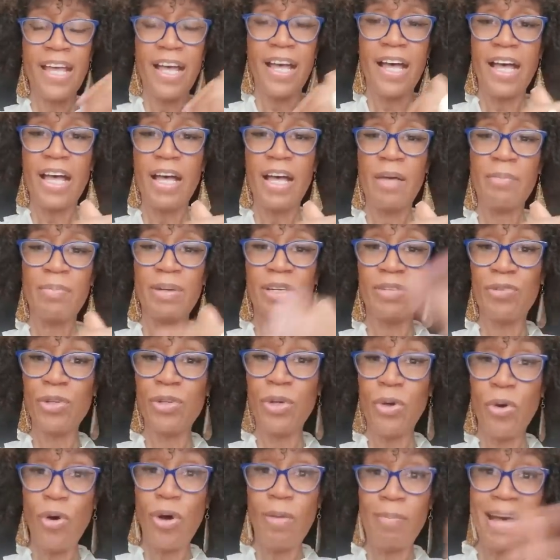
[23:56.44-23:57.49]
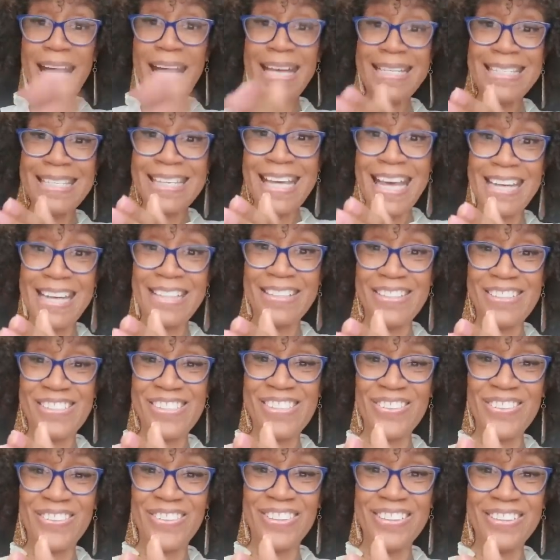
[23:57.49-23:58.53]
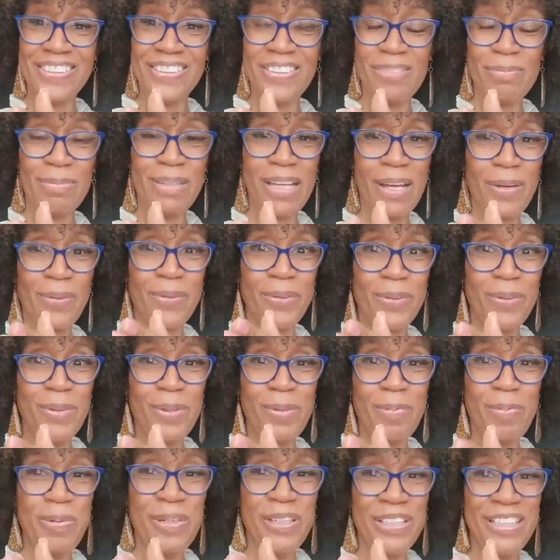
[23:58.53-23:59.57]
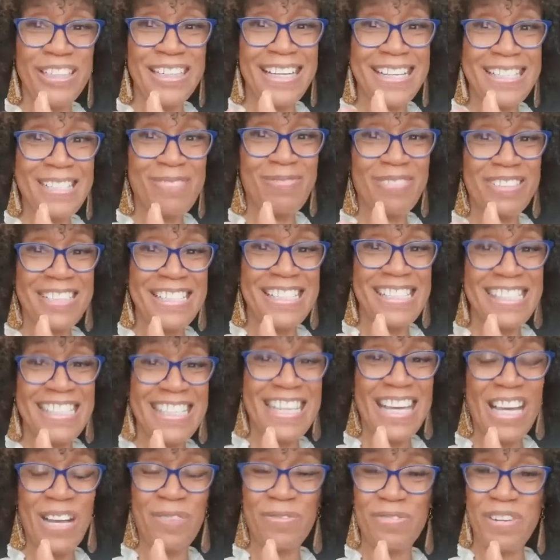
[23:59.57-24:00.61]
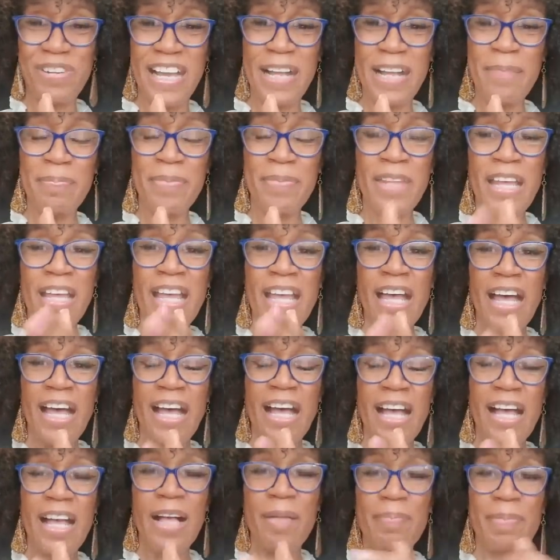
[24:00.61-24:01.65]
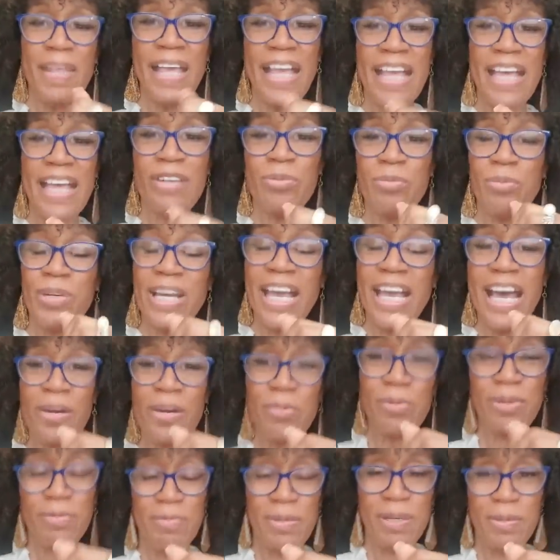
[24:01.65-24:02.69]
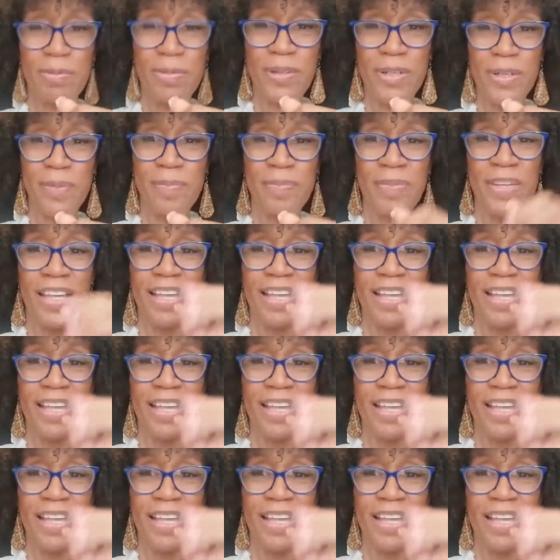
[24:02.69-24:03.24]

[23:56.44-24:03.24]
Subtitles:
But if you go on my side of the story, you're going to be like, ooh, Pearl, that's some good stuff, right? And we got to remember